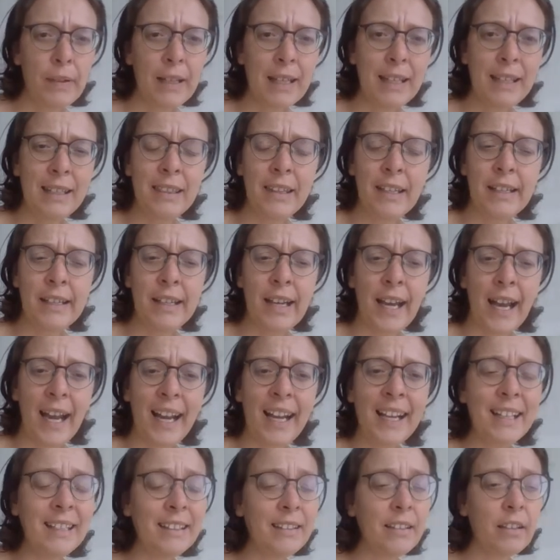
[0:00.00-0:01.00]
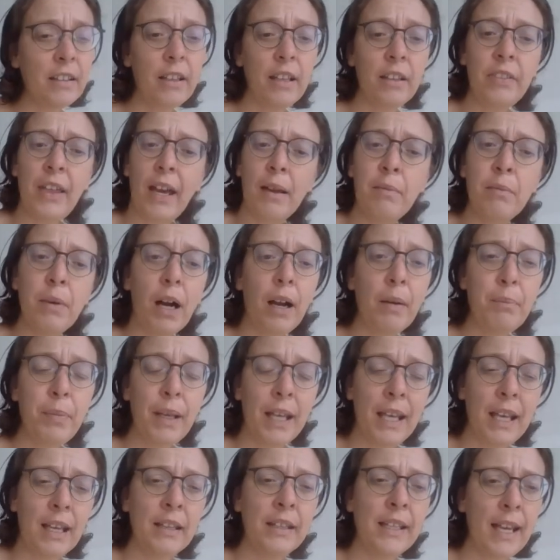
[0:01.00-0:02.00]
In their aid, they might
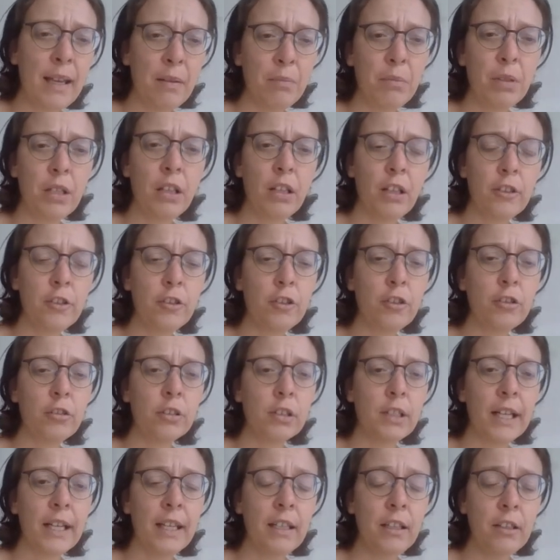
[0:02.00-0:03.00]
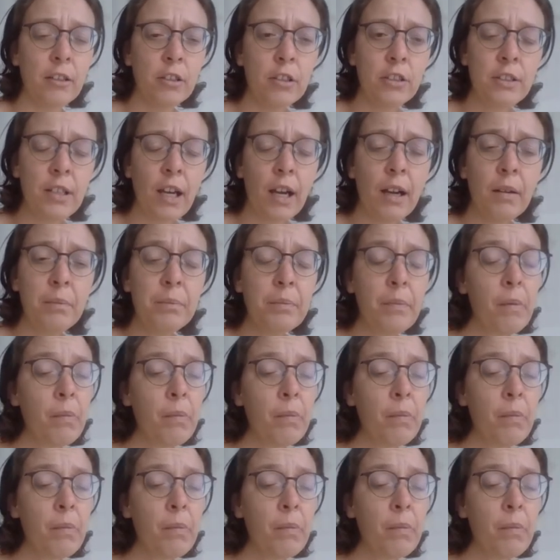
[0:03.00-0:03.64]
be an ambulatory user,